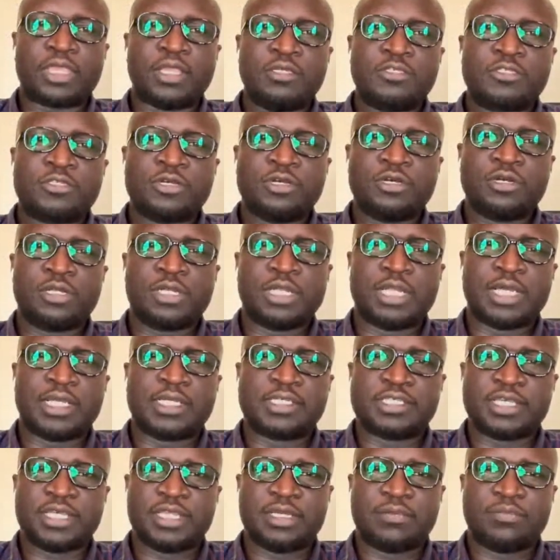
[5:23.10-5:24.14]
So, like I
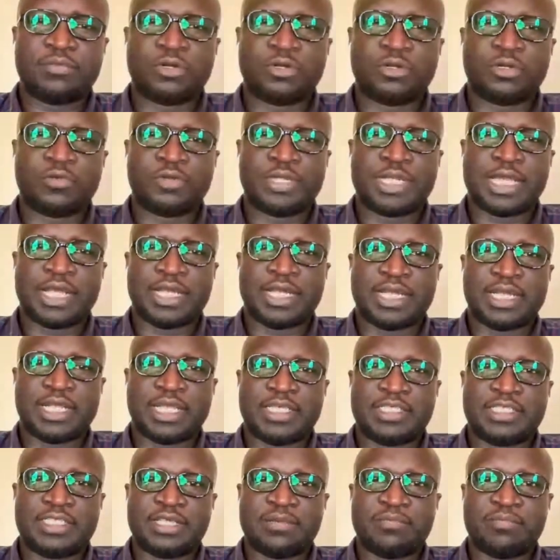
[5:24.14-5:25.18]
said, the model will
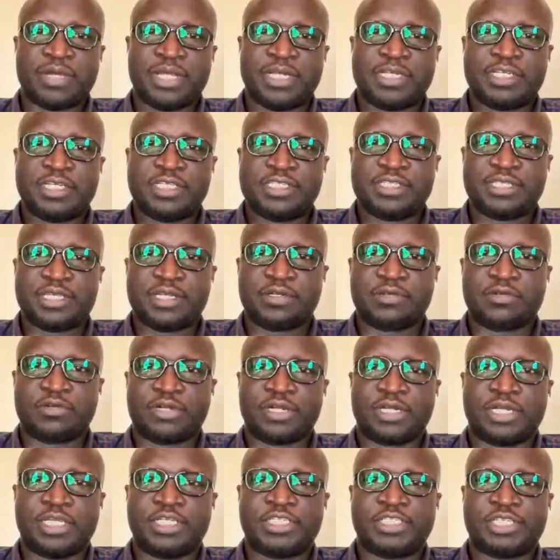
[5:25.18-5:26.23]
analyze the patterns and
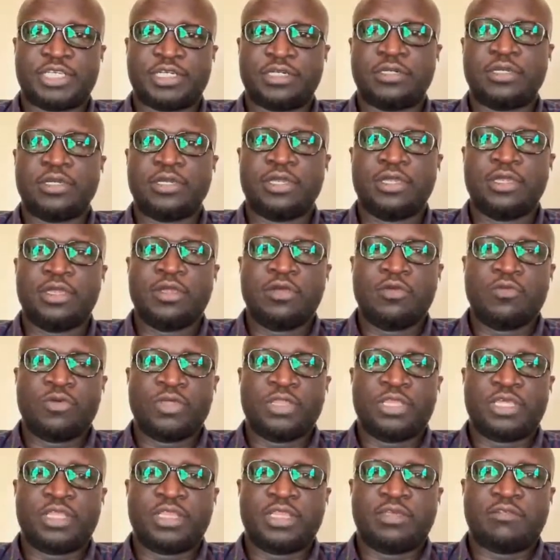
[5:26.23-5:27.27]
correlation
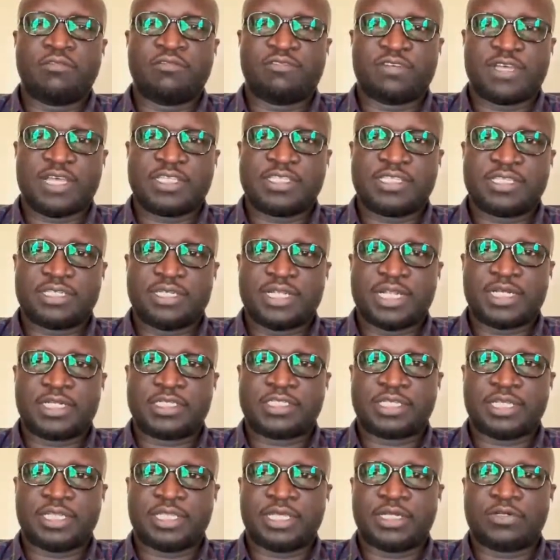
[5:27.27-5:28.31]
within the vast data
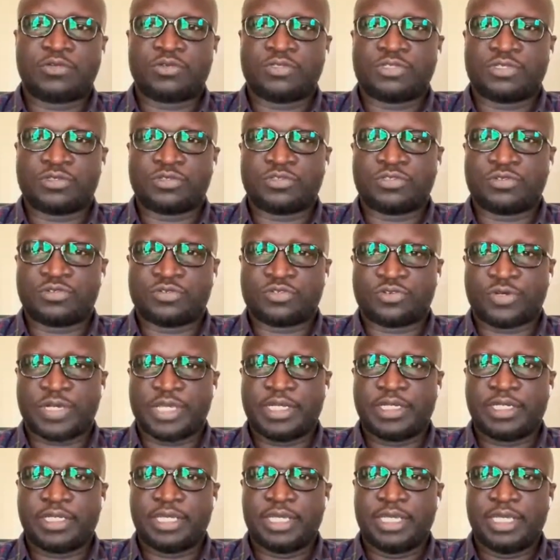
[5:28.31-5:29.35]
set that was used to
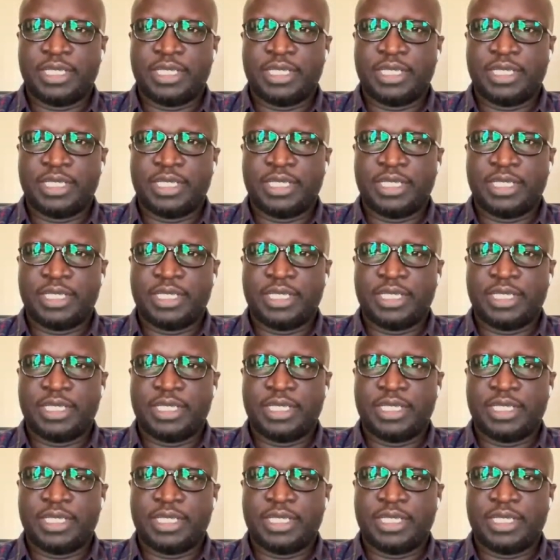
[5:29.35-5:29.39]
train